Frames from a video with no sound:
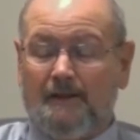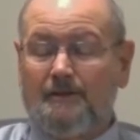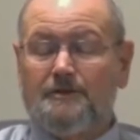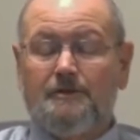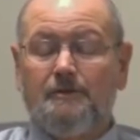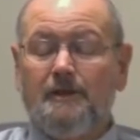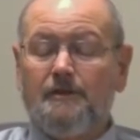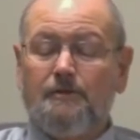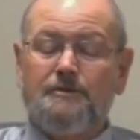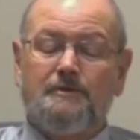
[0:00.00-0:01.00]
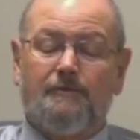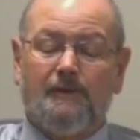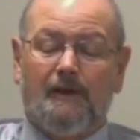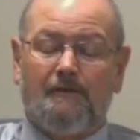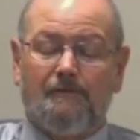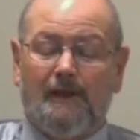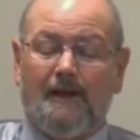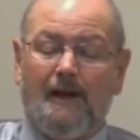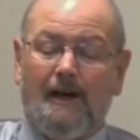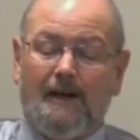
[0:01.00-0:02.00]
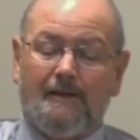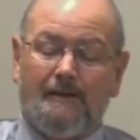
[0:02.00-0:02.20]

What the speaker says: There's a unique use of lakak.